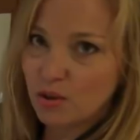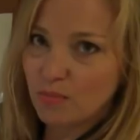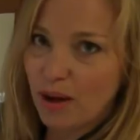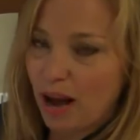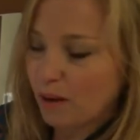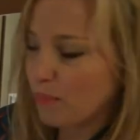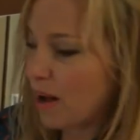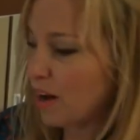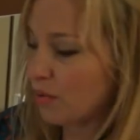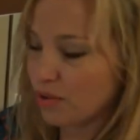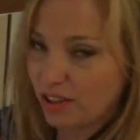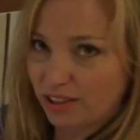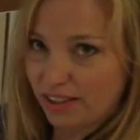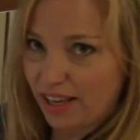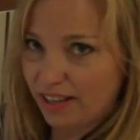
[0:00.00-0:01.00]
a backpack
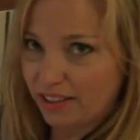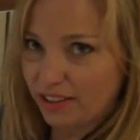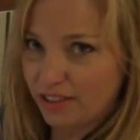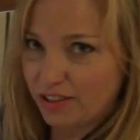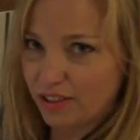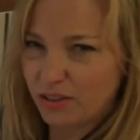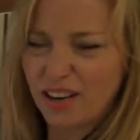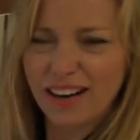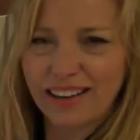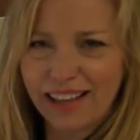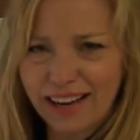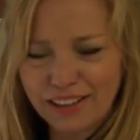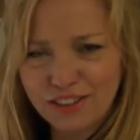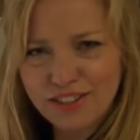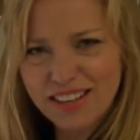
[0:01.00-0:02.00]
with a lanyard. Or not a
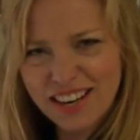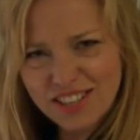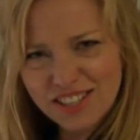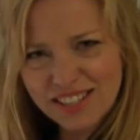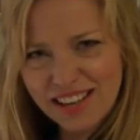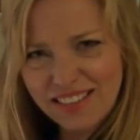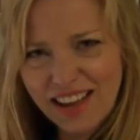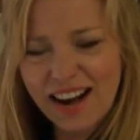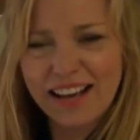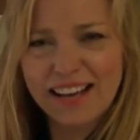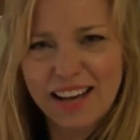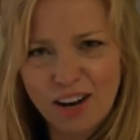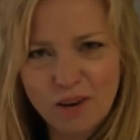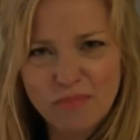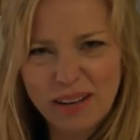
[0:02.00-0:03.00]
lanyard. Did I just say that? A
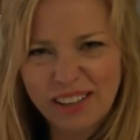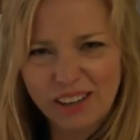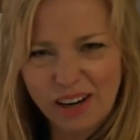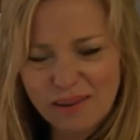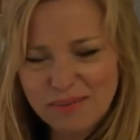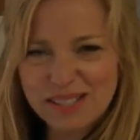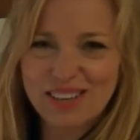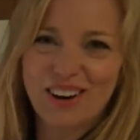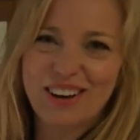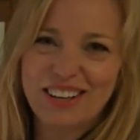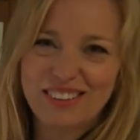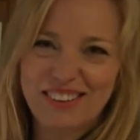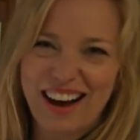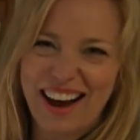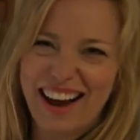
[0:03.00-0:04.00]
carabiner. I'm
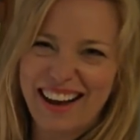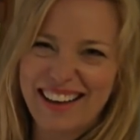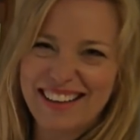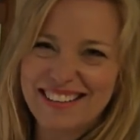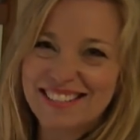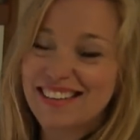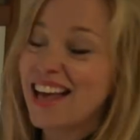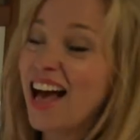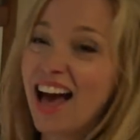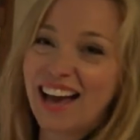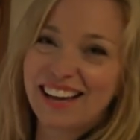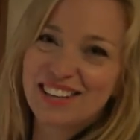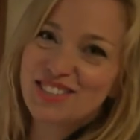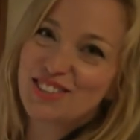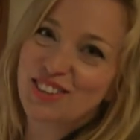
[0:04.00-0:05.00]
sorry, you guys. I
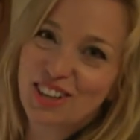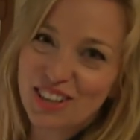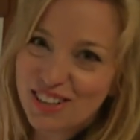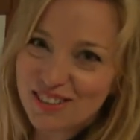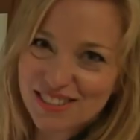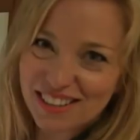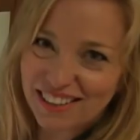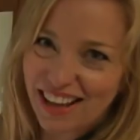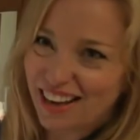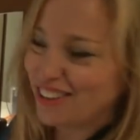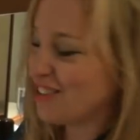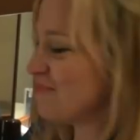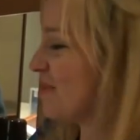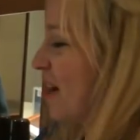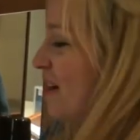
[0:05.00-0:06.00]
guess you could use a
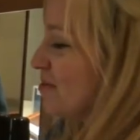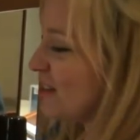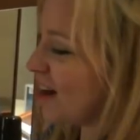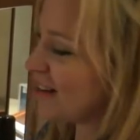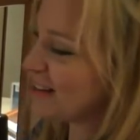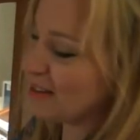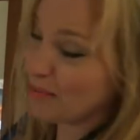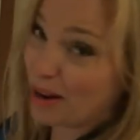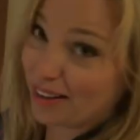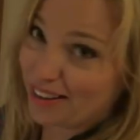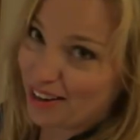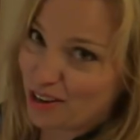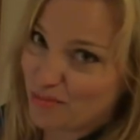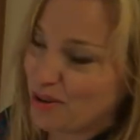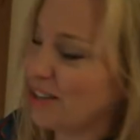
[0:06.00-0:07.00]
lanyard, but I'm talking about a
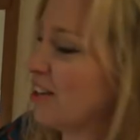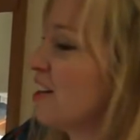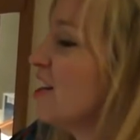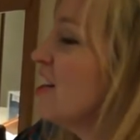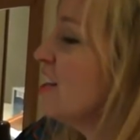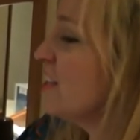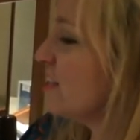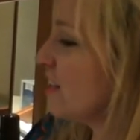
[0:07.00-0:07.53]
carabiner. So